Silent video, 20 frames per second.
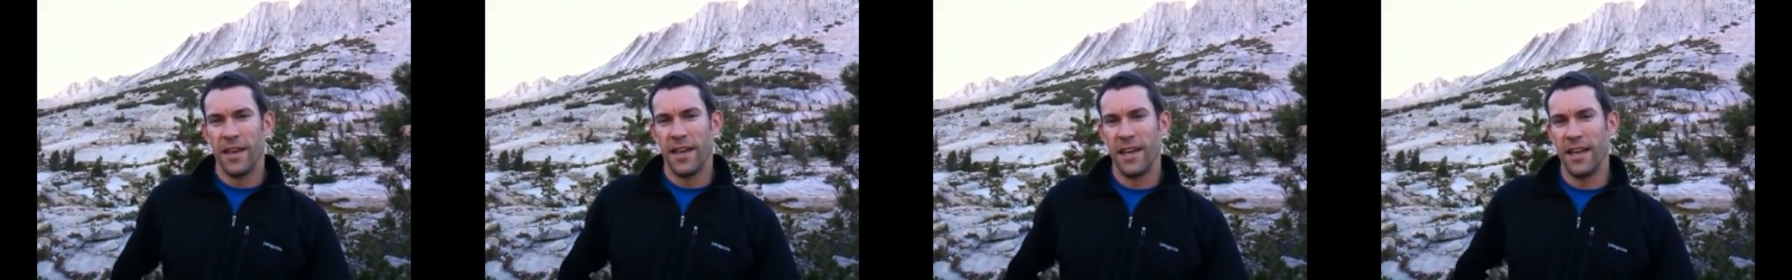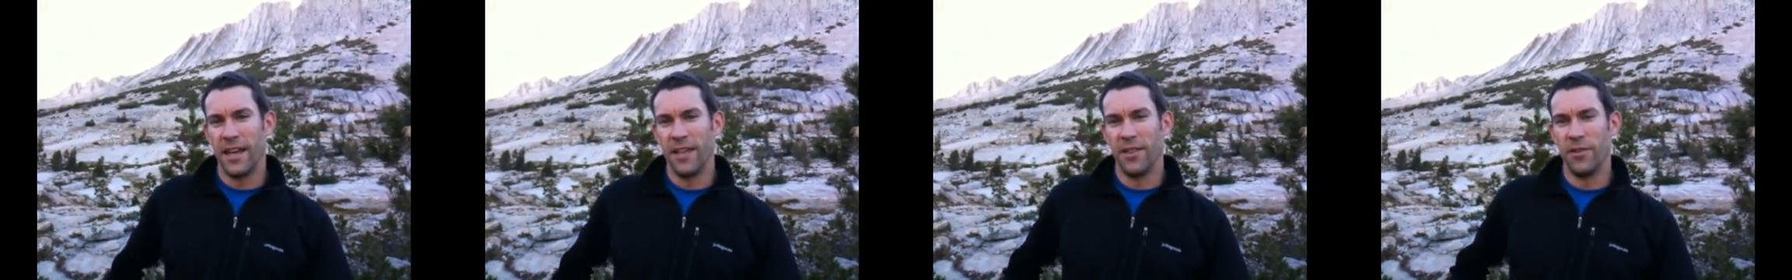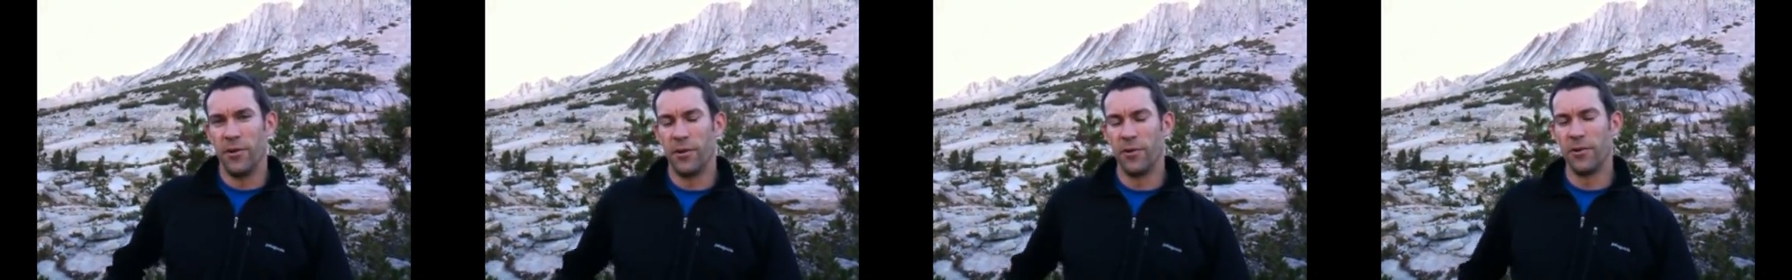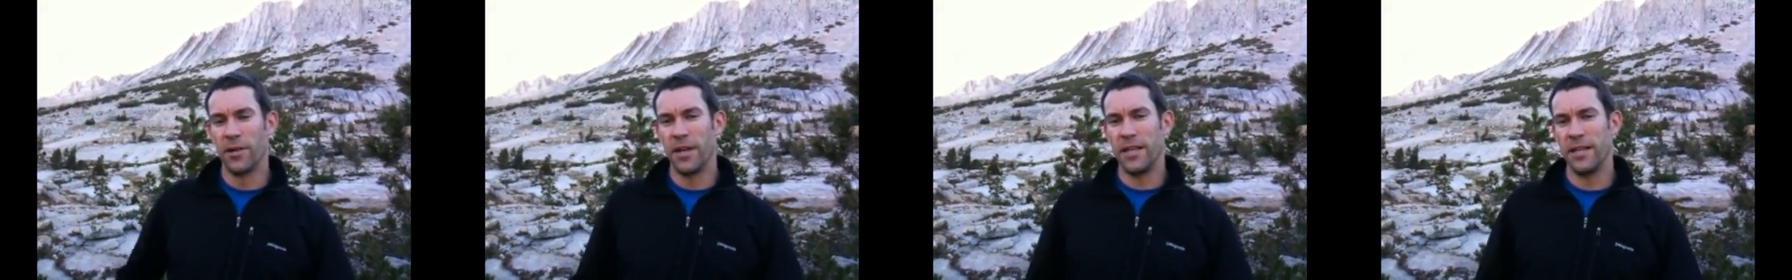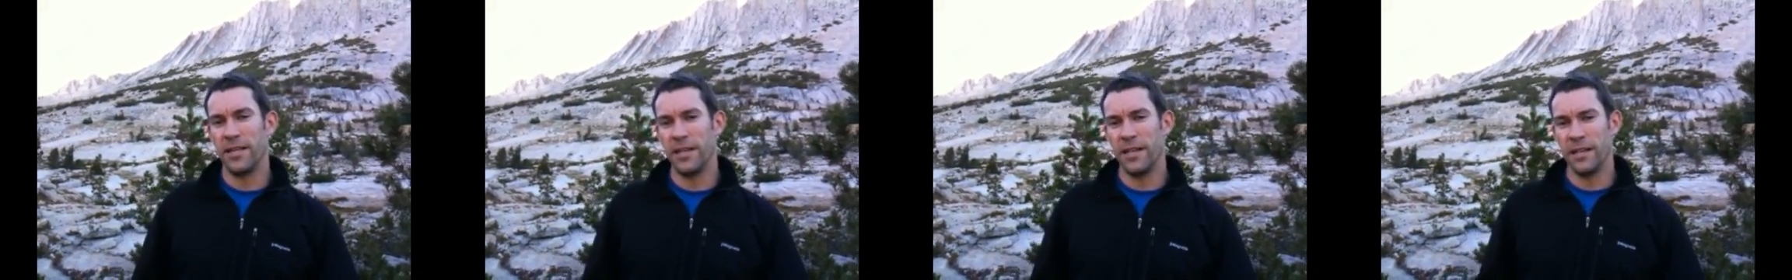And the whole
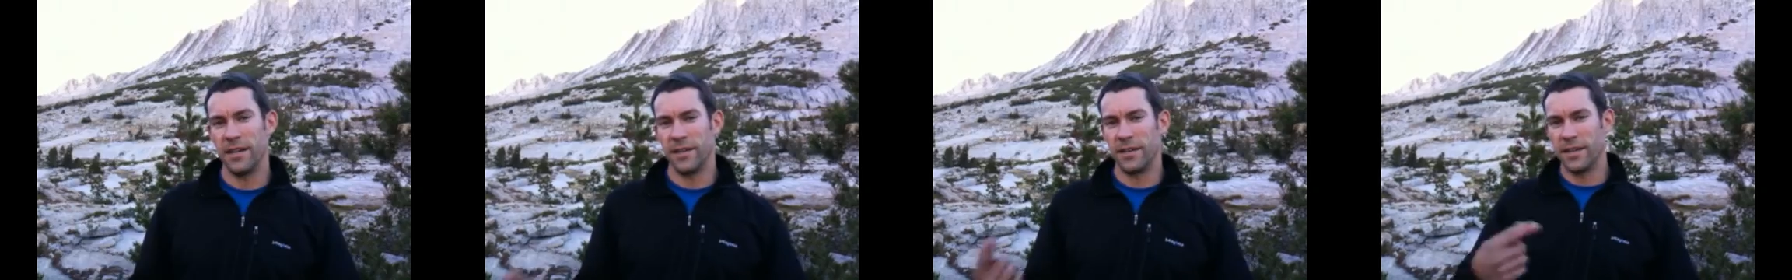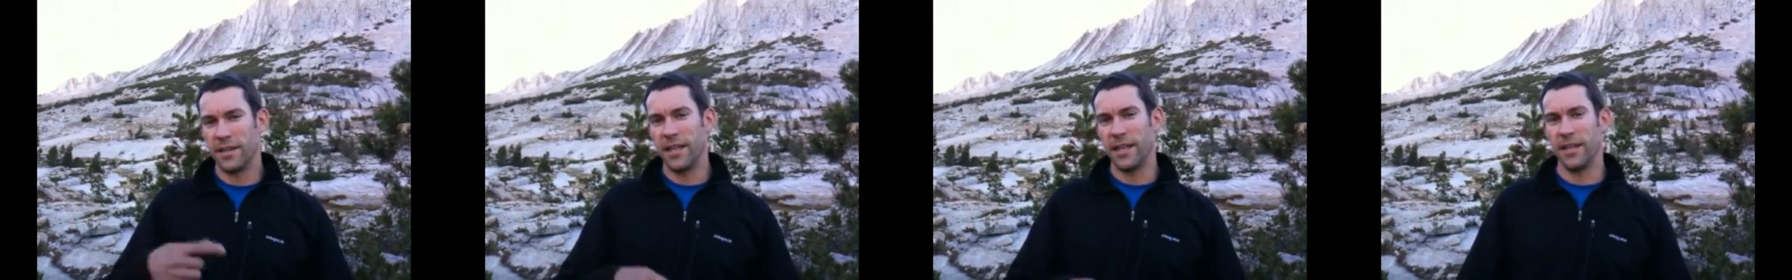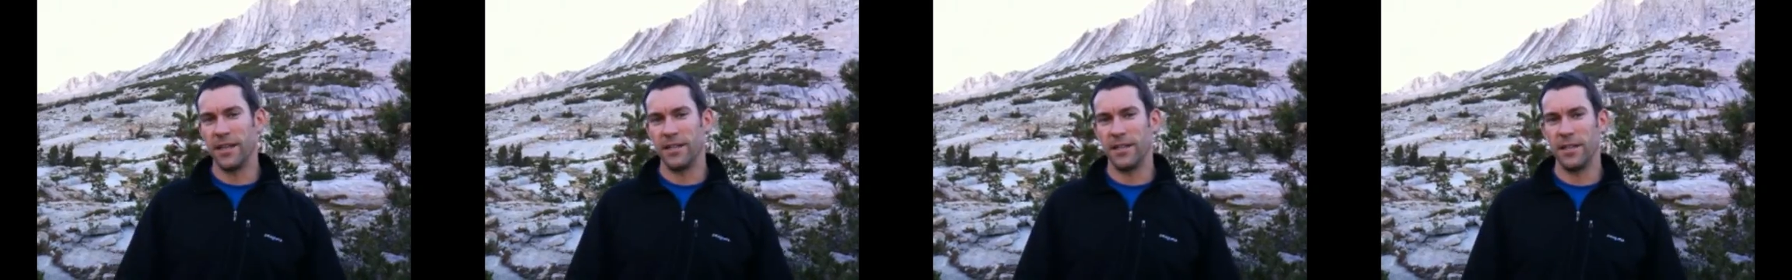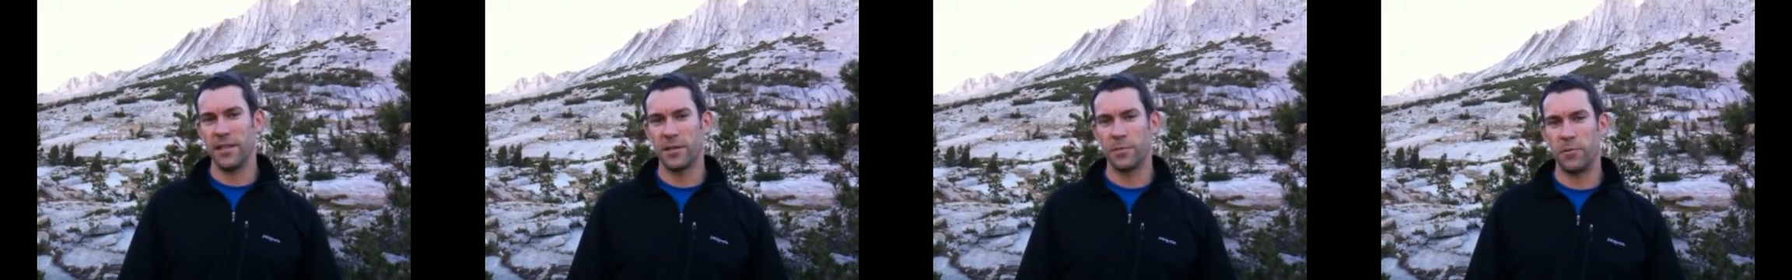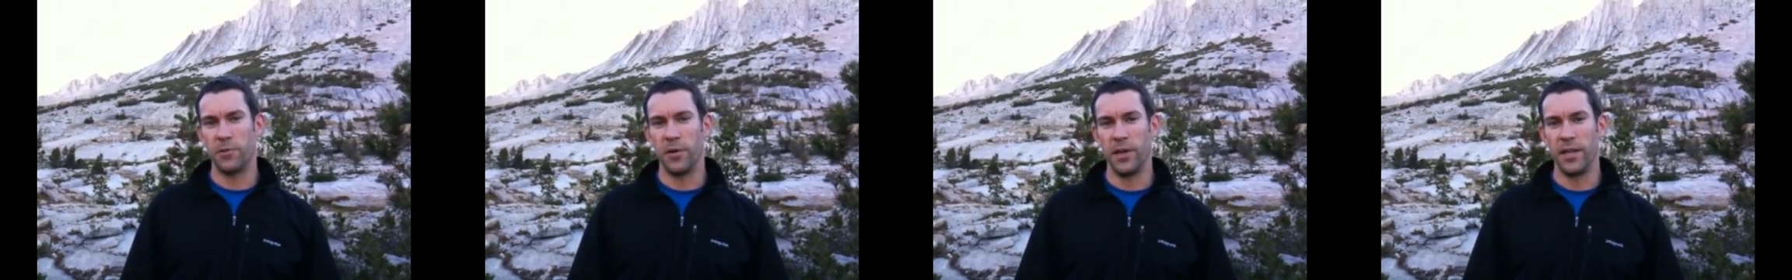idea getting to
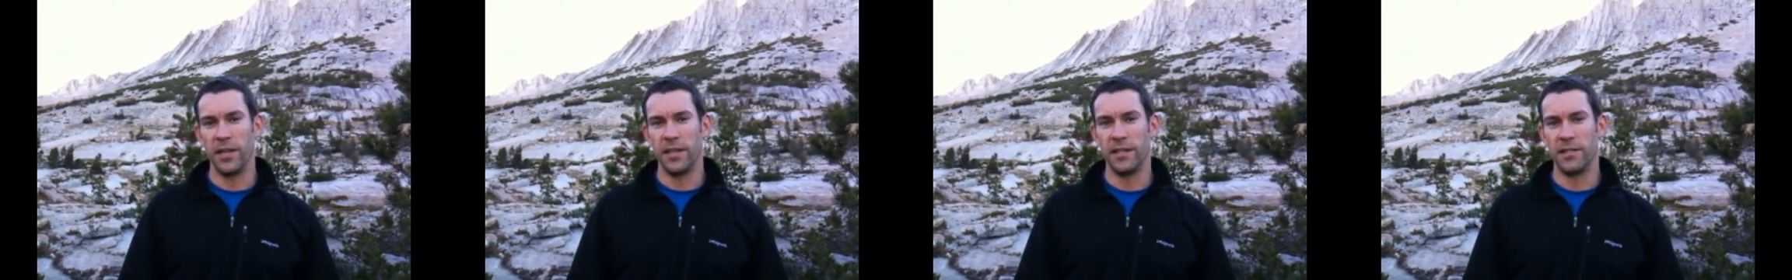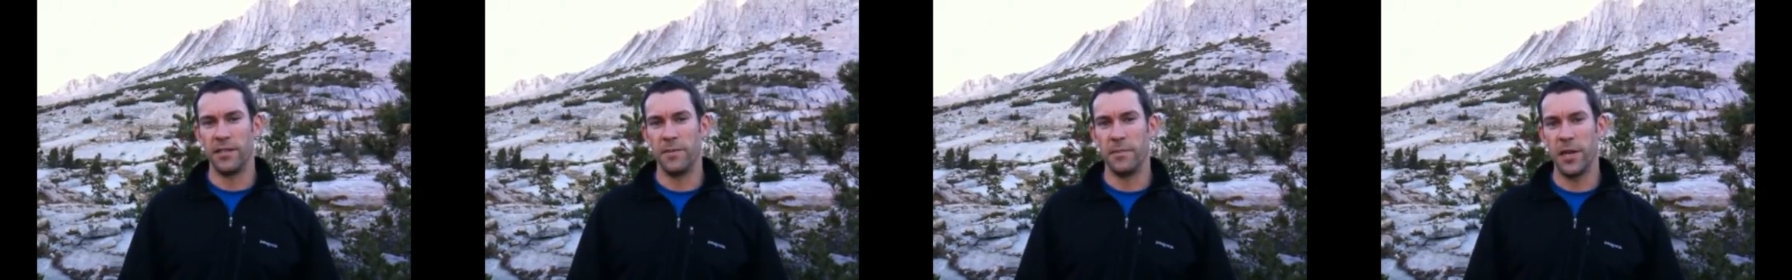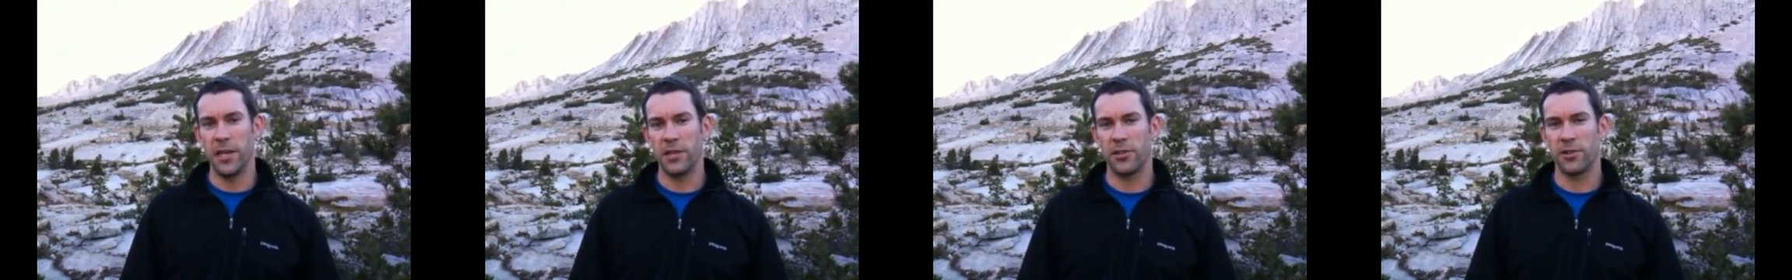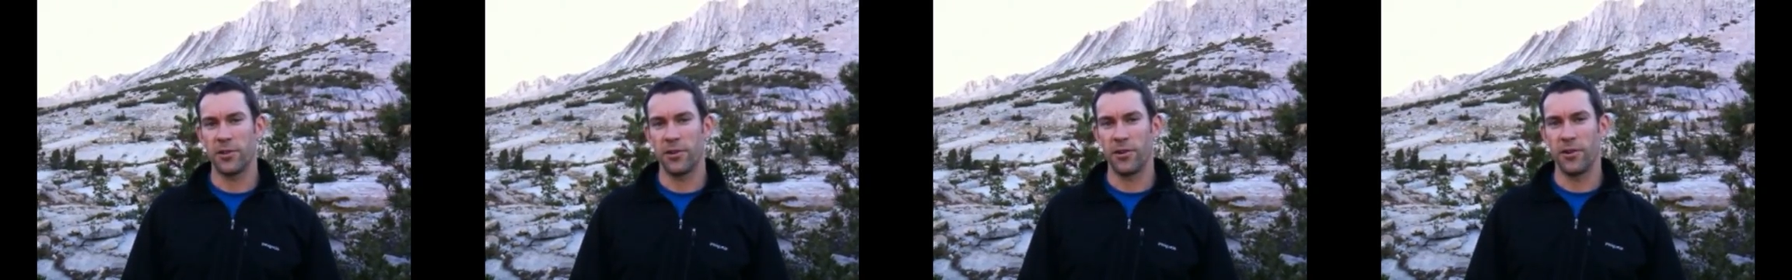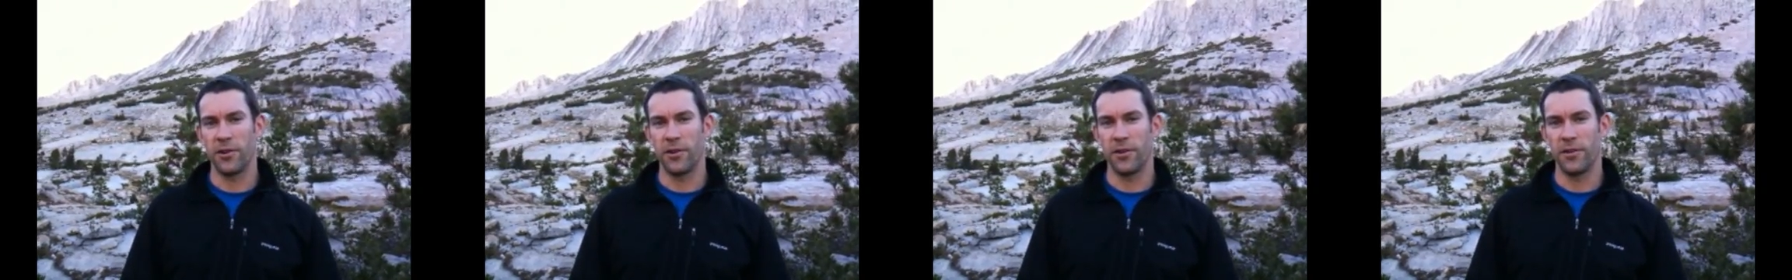this point is to make
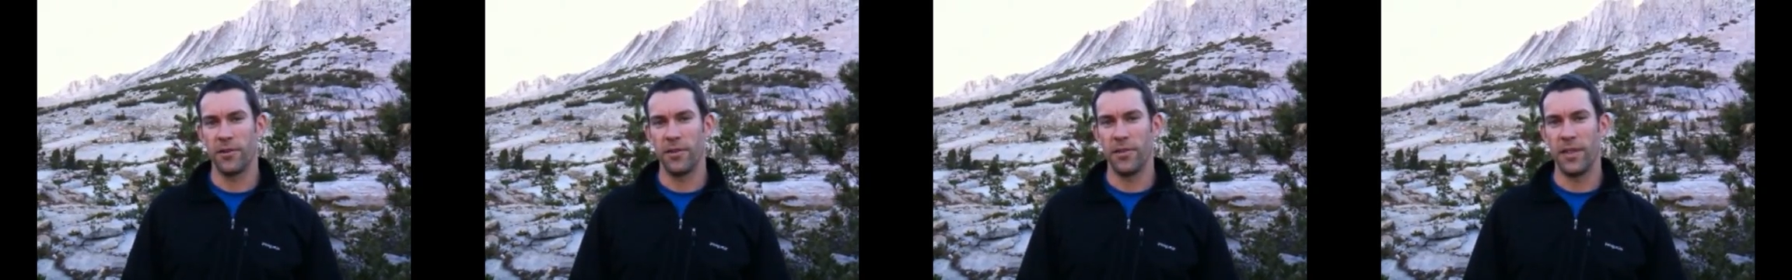sure